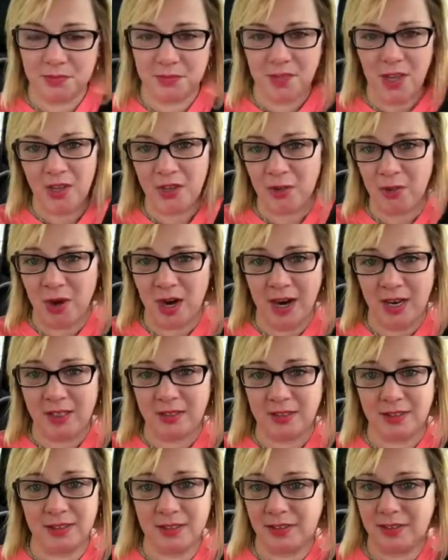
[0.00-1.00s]

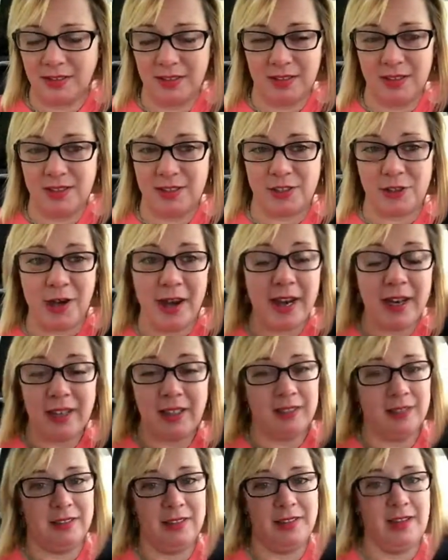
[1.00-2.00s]
otherwise it's
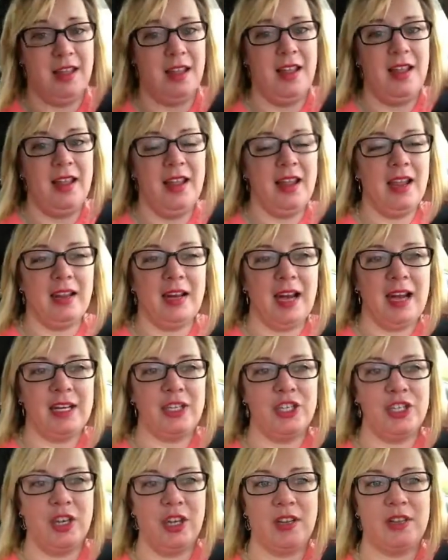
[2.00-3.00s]
great. And I
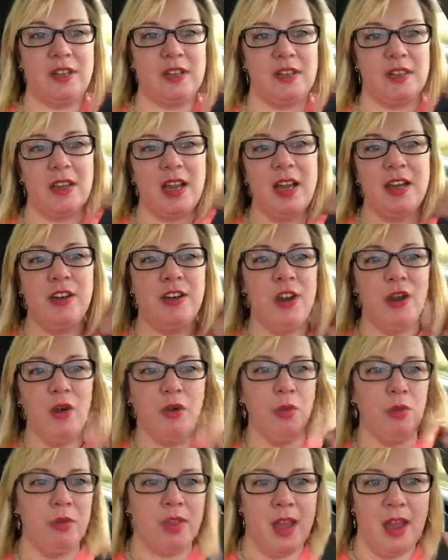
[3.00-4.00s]

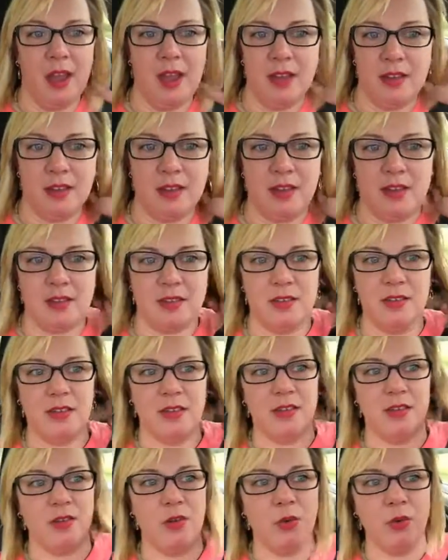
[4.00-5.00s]
know that this
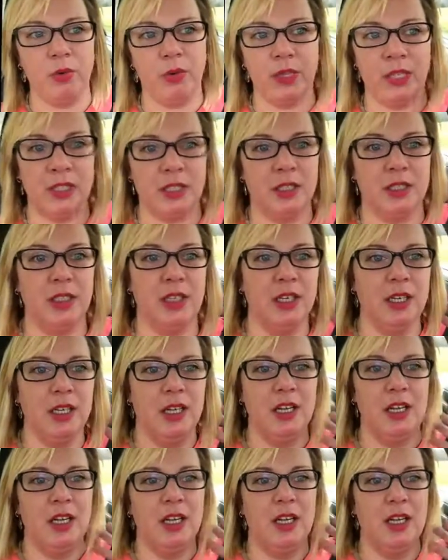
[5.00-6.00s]
is
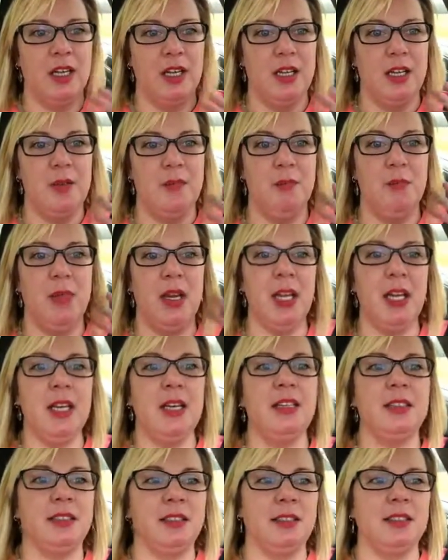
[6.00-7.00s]

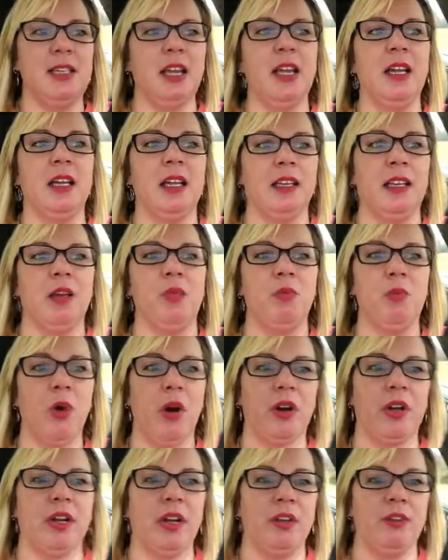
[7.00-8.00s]
me staying and
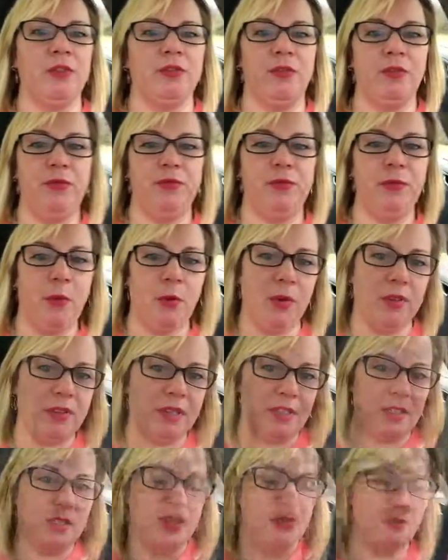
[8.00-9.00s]
working for
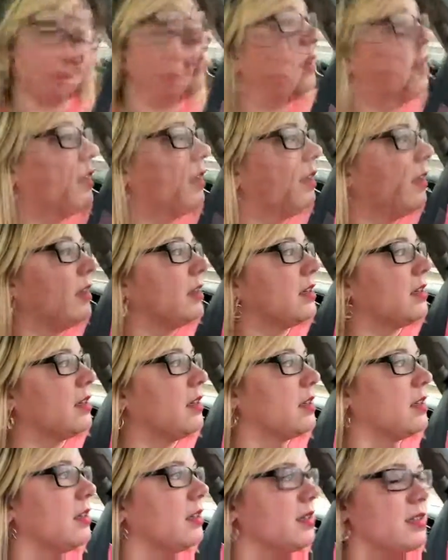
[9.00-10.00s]
these two companies.
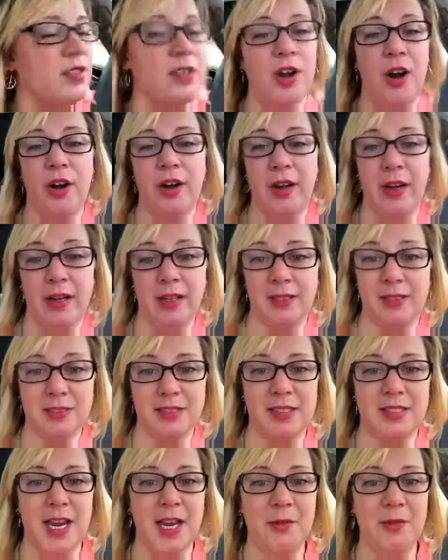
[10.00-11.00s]

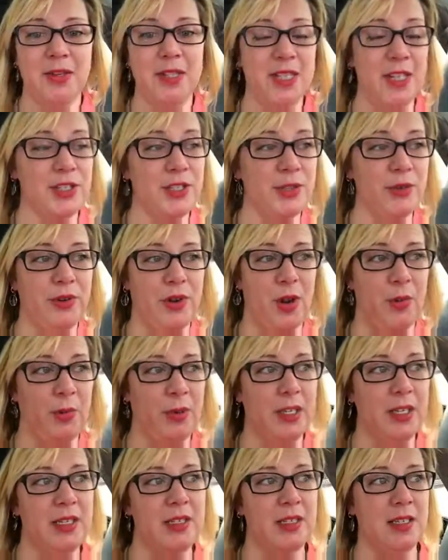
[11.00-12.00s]
Staying with these two
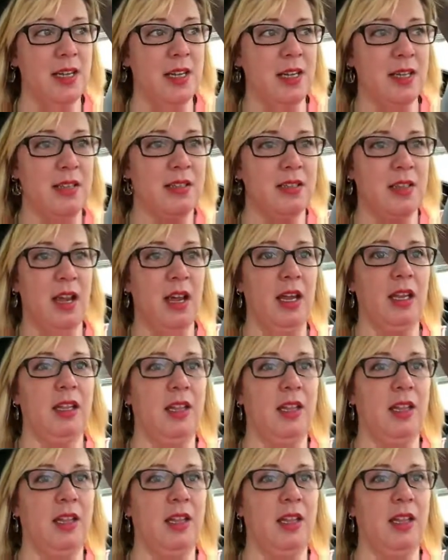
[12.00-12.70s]
companies is like